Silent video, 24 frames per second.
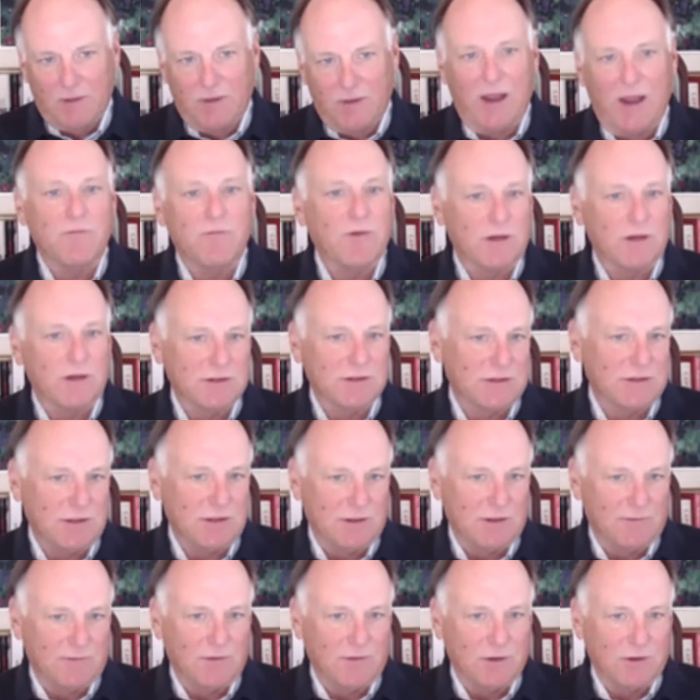the
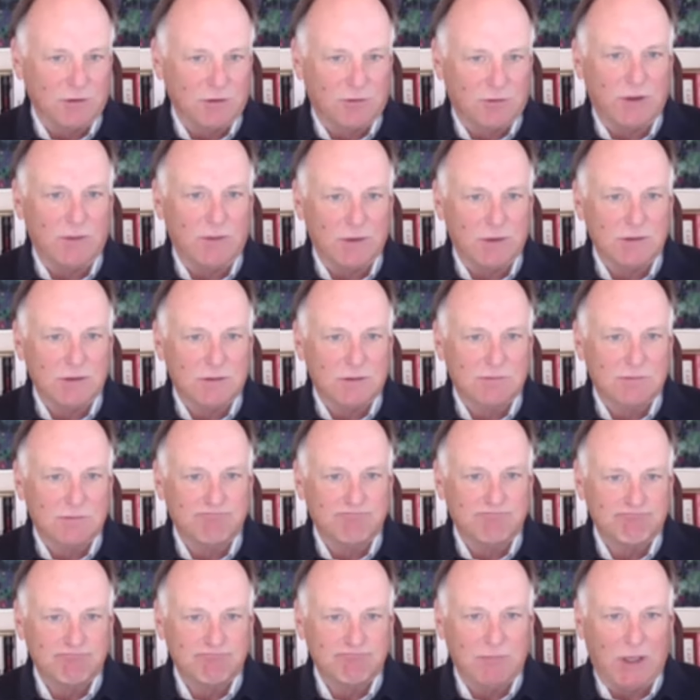efficacy of those treatments
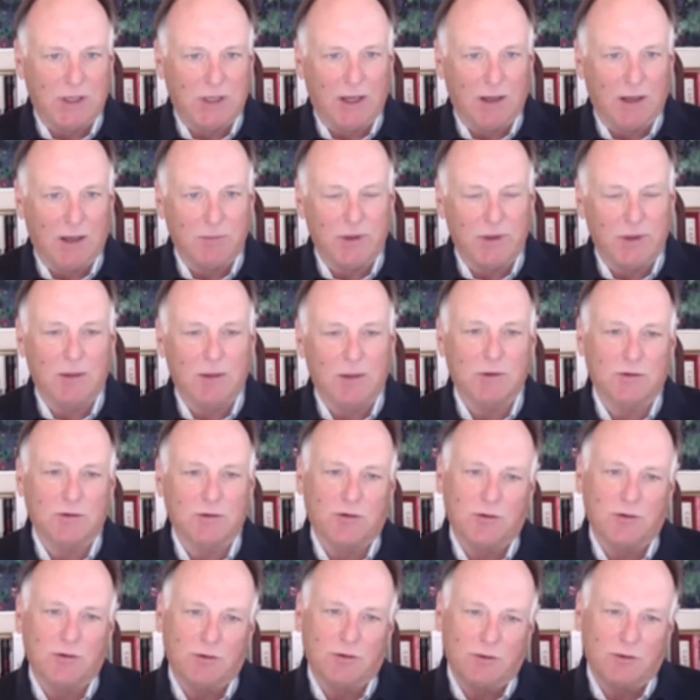and be able
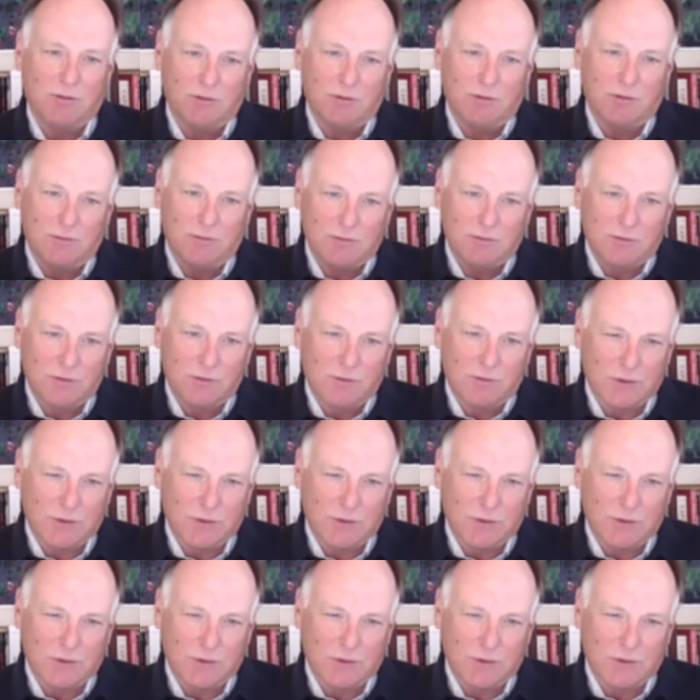to